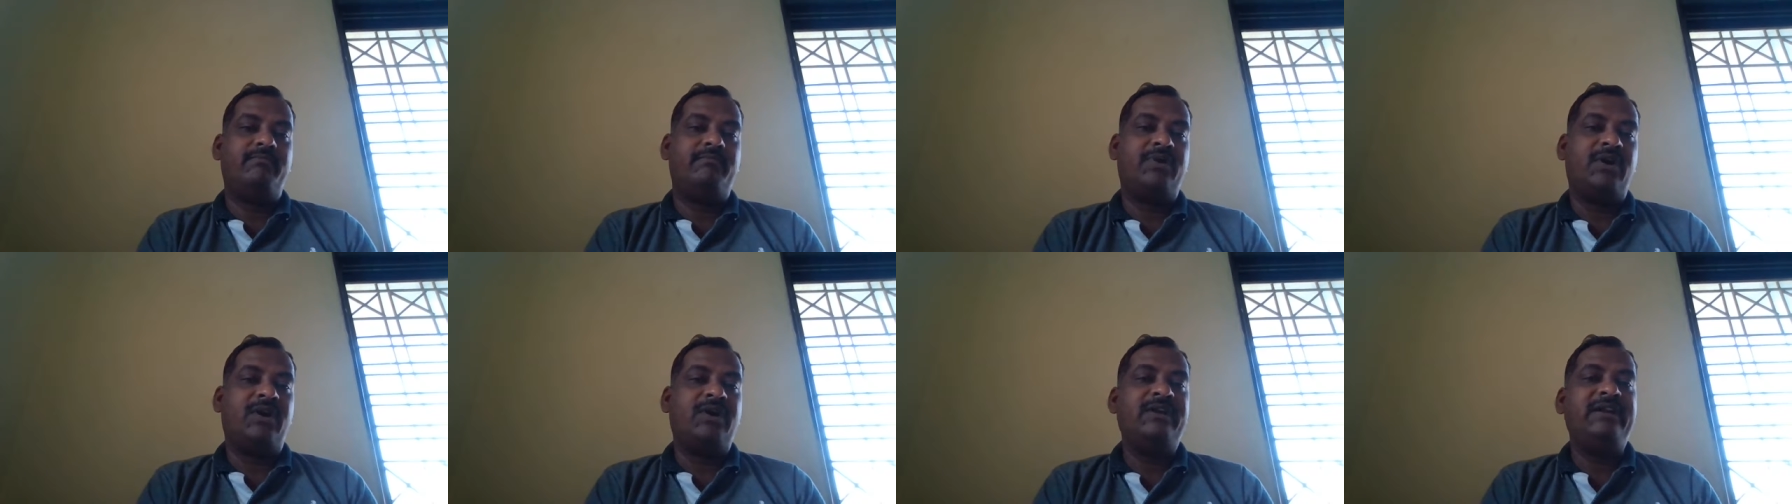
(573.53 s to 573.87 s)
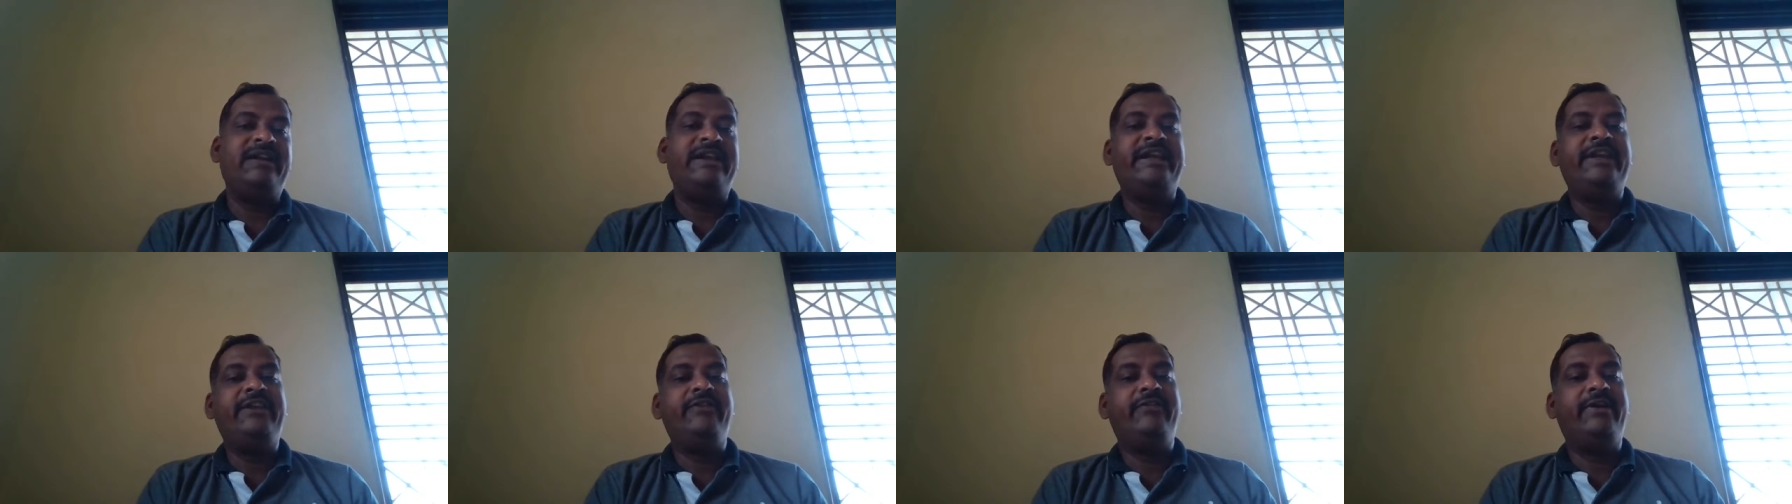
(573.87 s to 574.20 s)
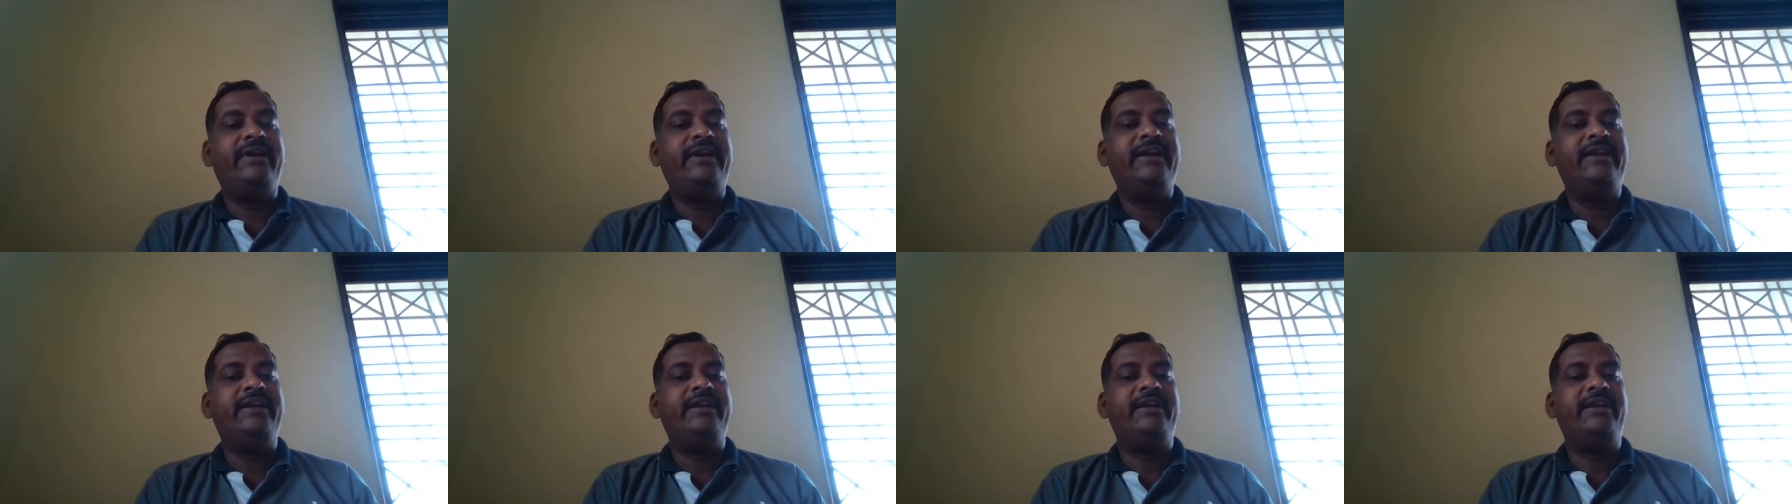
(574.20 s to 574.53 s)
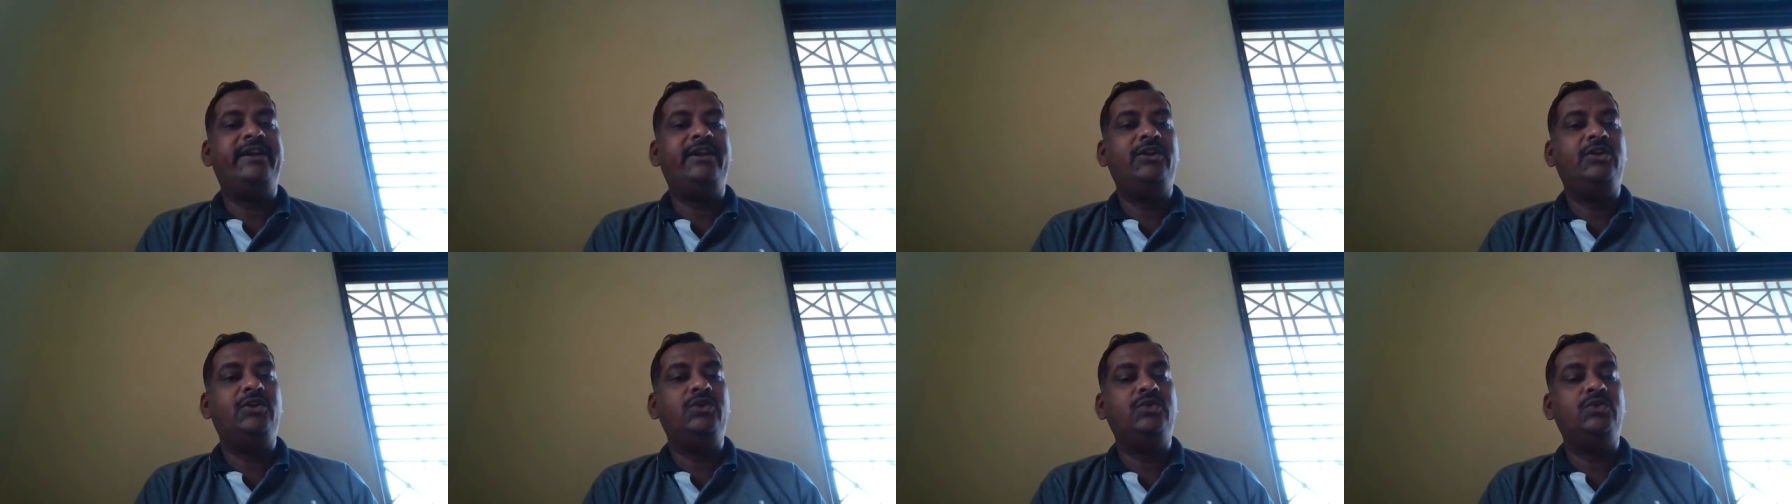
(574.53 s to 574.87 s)
broadly divided
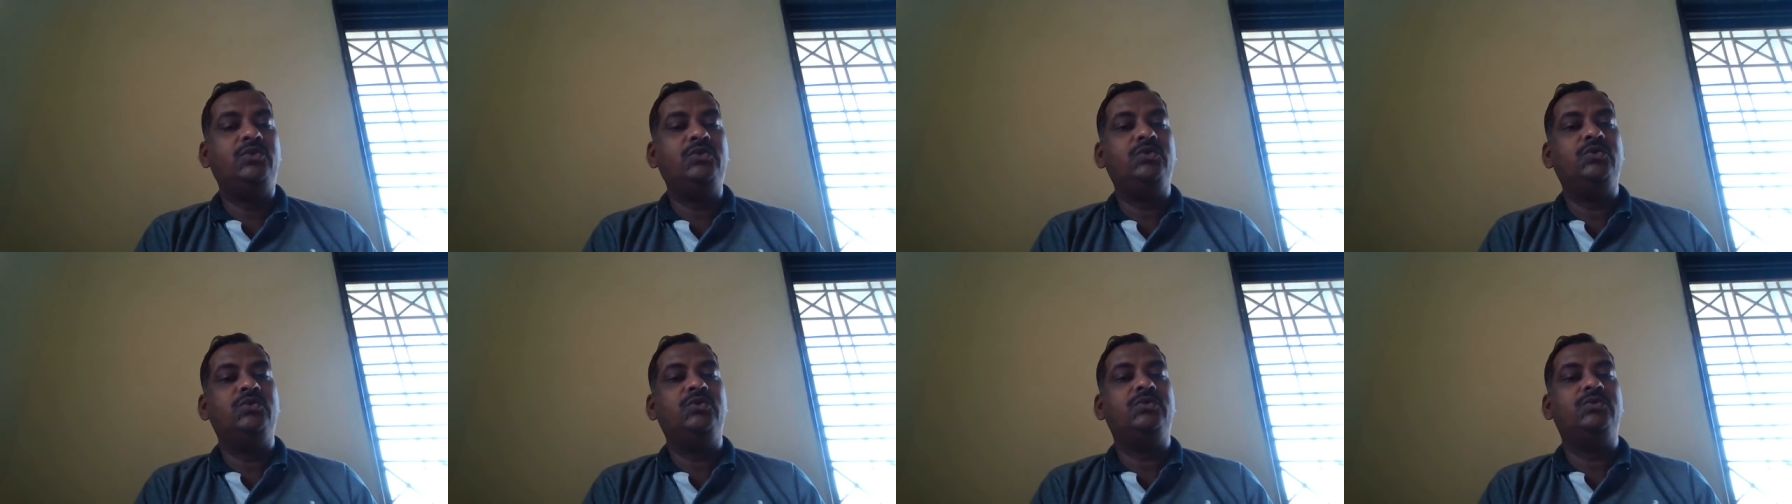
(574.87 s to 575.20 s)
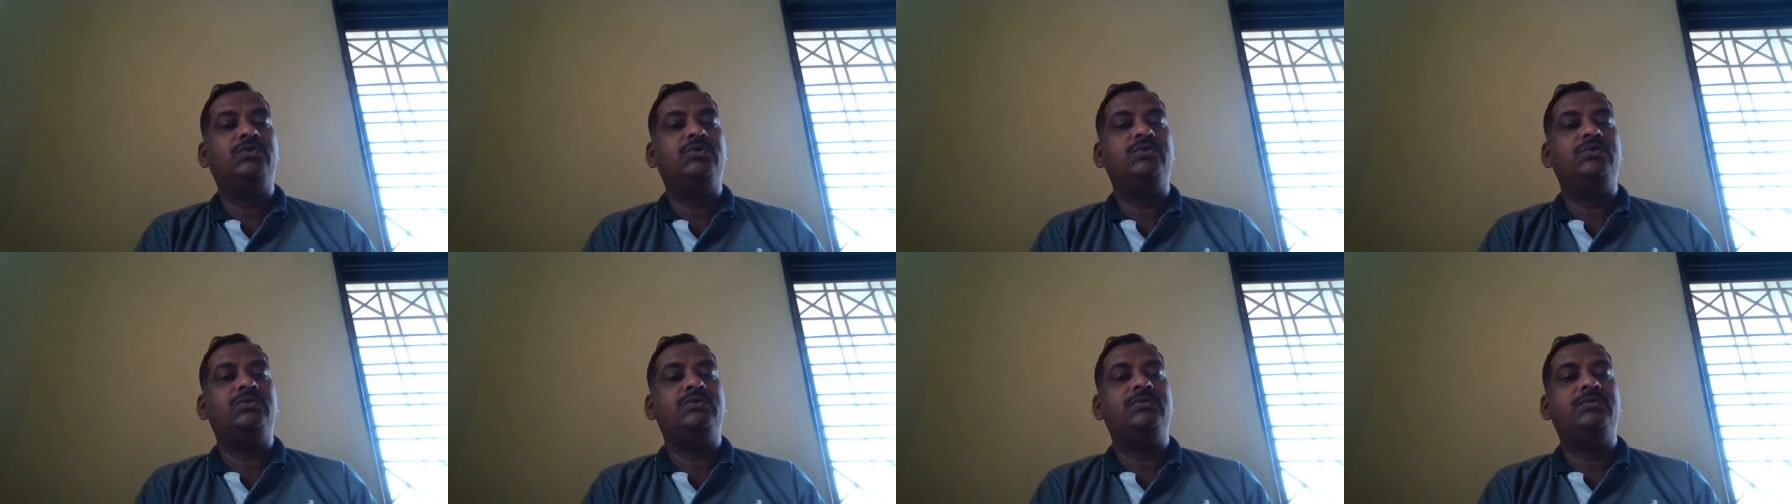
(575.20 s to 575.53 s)
into two